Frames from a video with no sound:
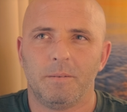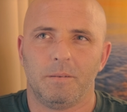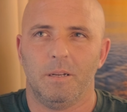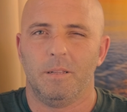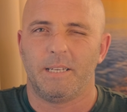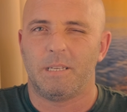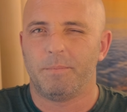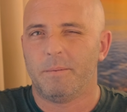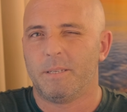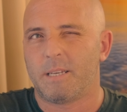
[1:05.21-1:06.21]
Like
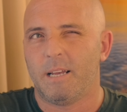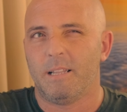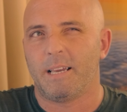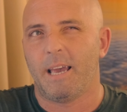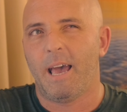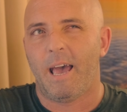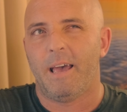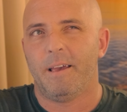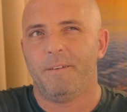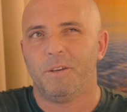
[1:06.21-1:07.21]
sometimes it's kind of like
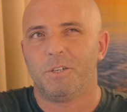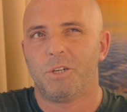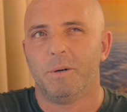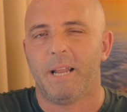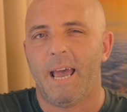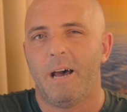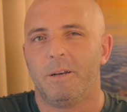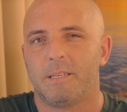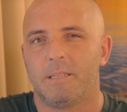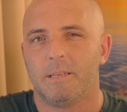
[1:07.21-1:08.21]
if you're showing a
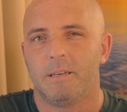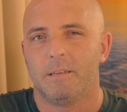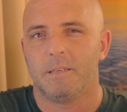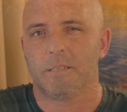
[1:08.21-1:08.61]
house that the